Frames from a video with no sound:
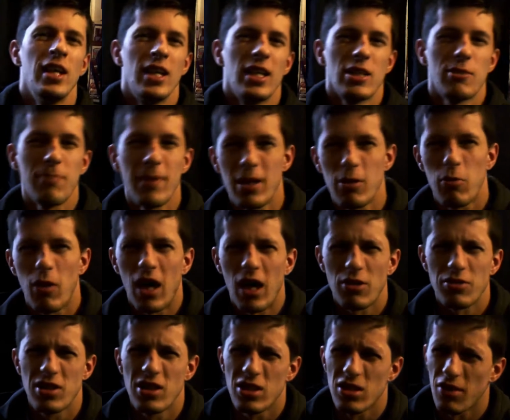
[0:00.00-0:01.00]
it's been a
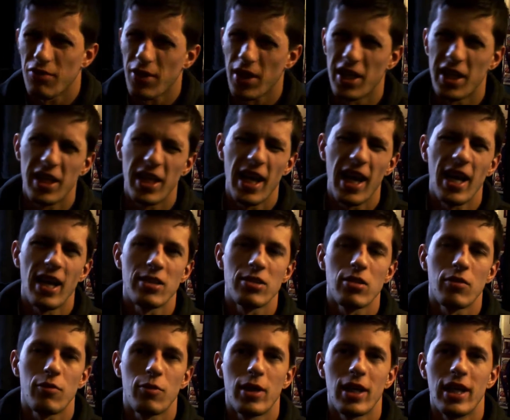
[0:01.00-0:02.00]
while since I've done an
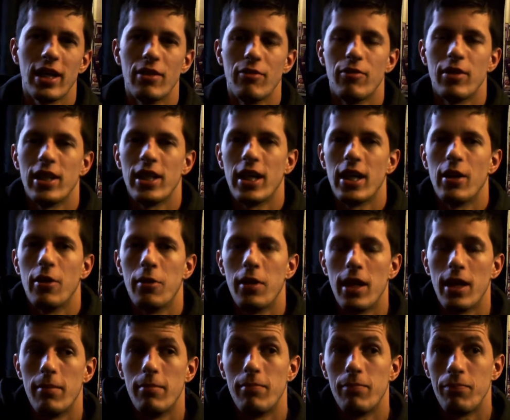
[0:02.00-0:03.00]
Airsoft related video.
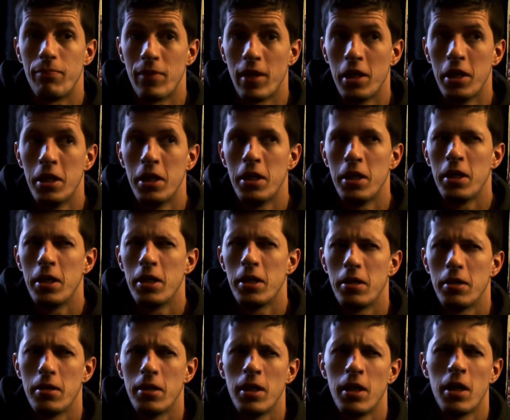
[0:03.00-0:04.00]
I
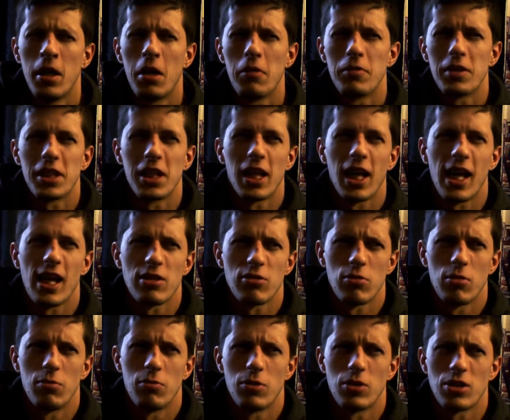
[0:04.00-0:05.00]
think the last
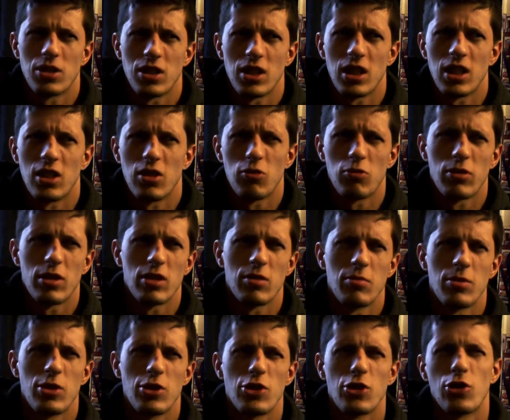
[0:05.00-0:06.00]
one was the
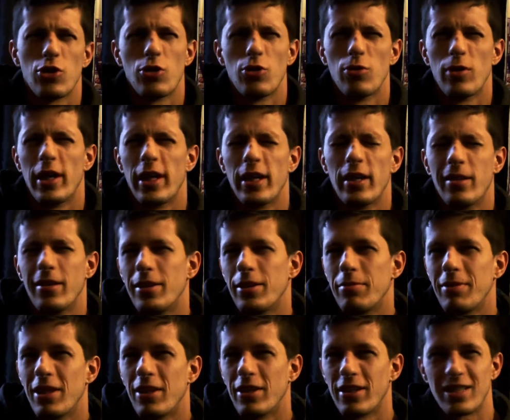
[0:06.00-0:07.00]
Christmas shoot, and to
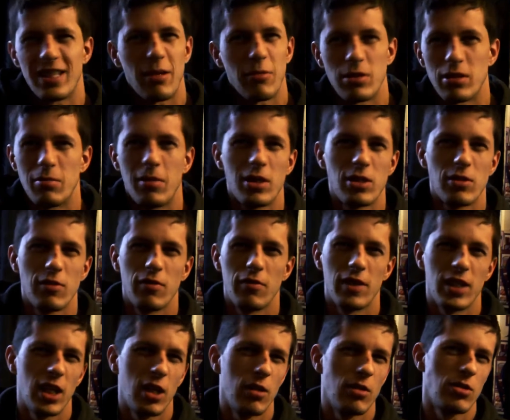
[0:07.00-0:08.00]
be honest that wasn't much of a
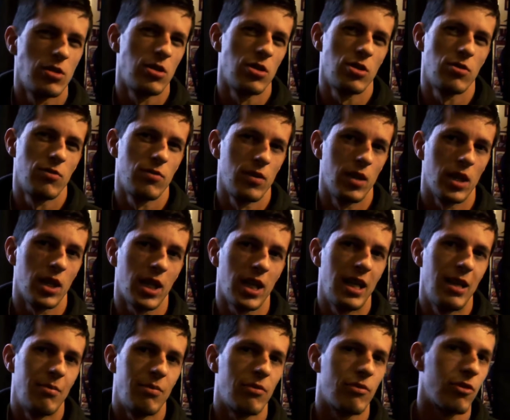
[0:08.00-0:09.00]
video, it was just a
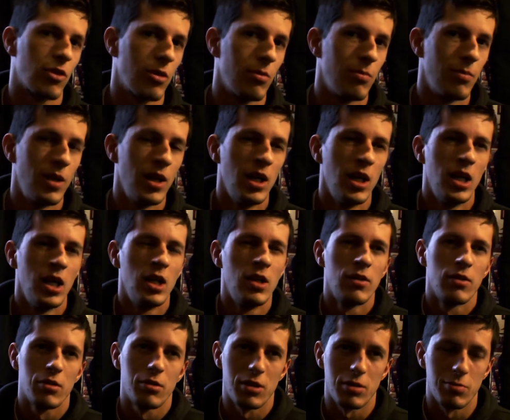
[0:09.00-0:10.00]
clip from
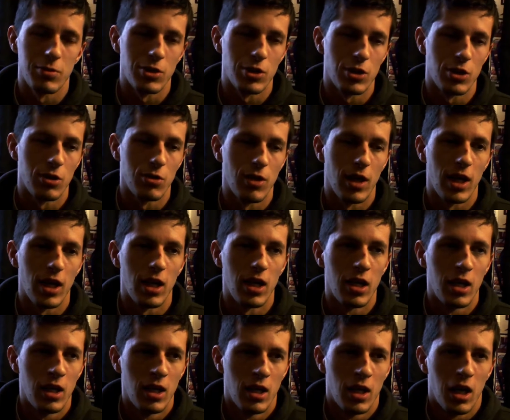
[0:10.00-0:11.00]
the Christmas shoot. I
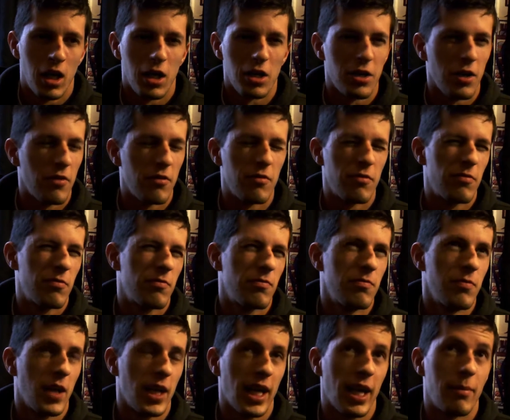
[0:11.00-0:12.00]
can't
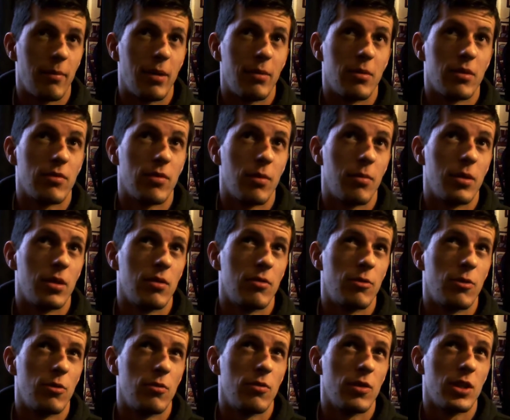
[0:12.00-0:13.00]
remember if I put the
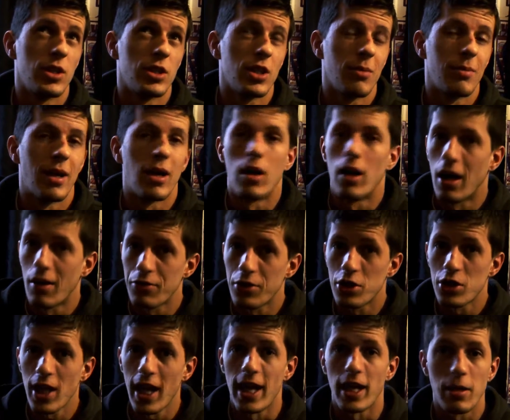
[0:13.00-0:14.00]
full footage up now, I have to
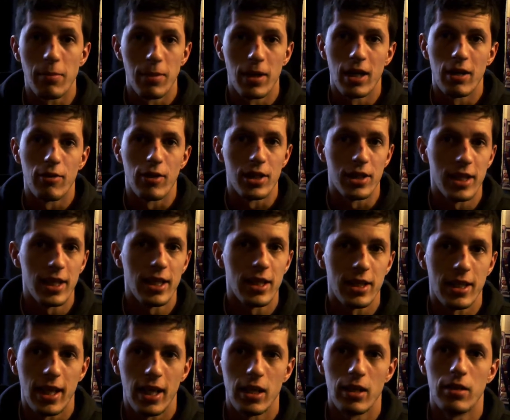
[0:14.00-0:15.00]
check, but if I did
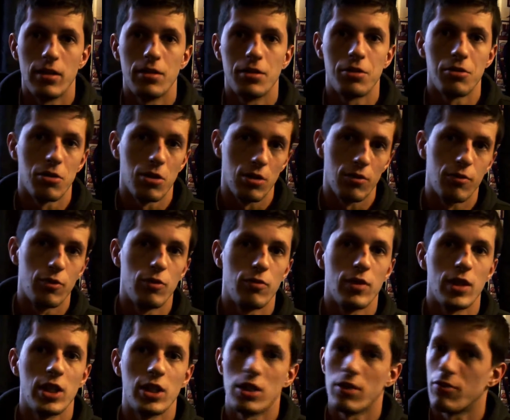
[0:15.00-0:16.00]
then you got the full
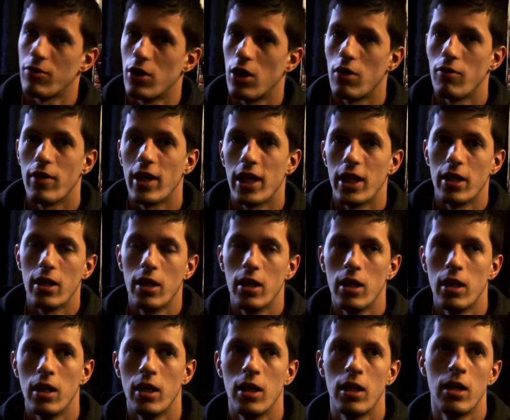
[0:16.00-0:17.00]
footage, if not then
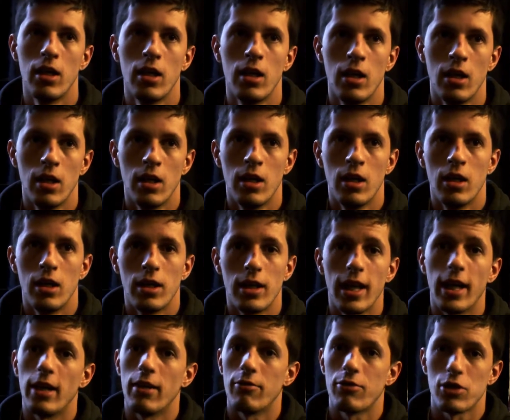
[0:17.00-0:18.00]

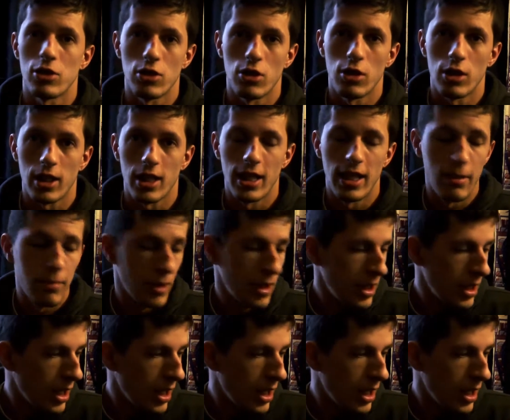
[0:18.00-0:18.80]
yeah, you just got the clip.